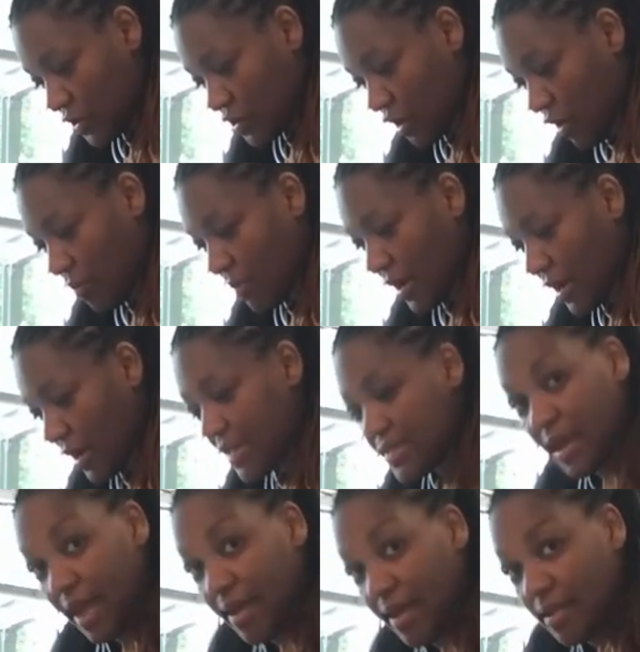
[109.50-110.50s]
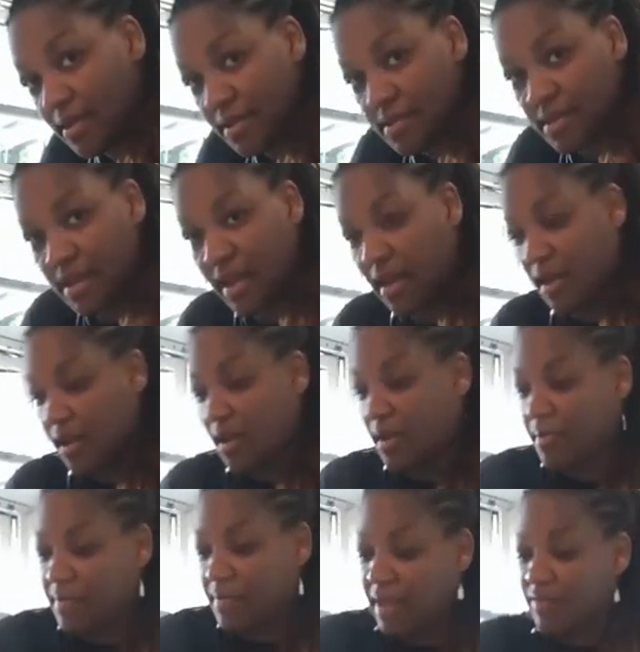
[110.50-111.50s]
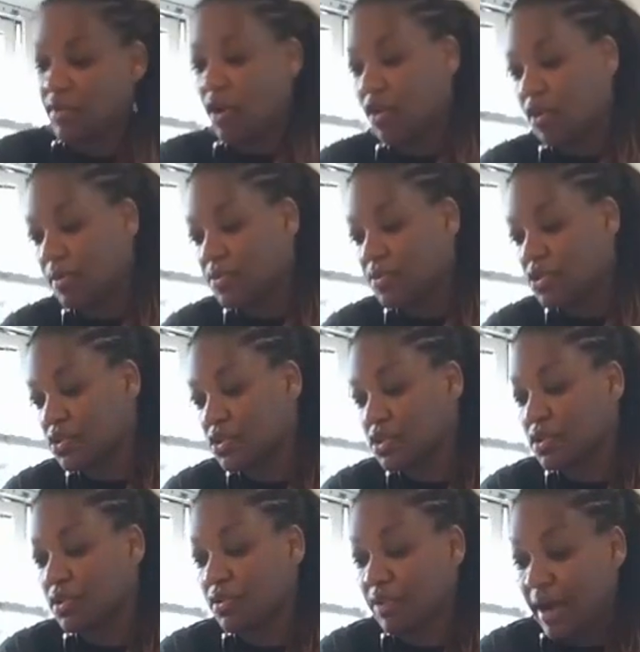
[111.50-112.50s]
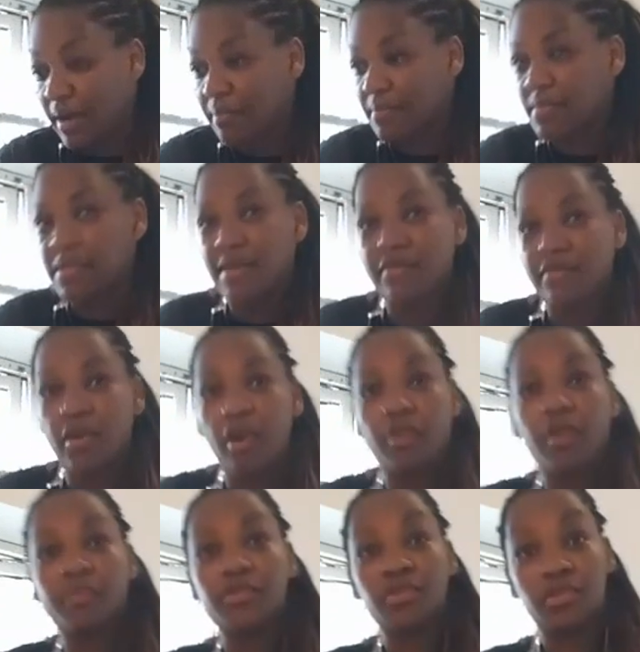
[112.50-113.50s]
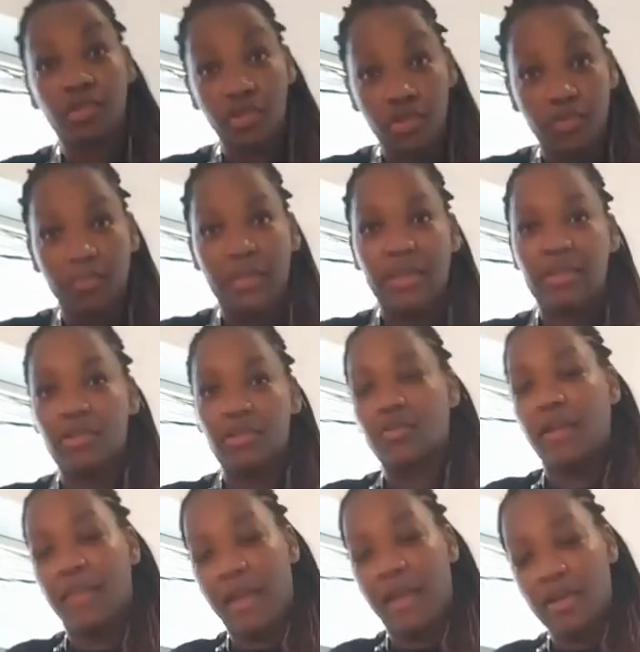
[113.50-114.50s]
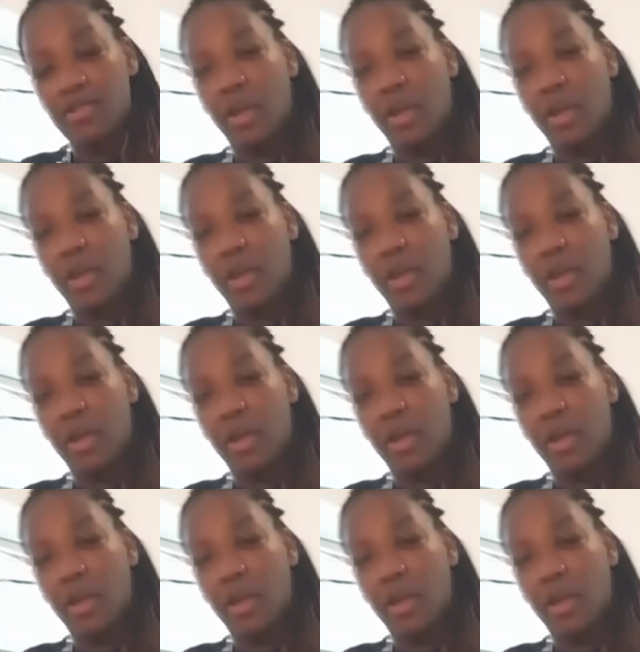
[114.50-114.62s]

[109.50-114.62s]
So on my scales, I've got an option to do grams, I've got an option to do mil and stuff like that.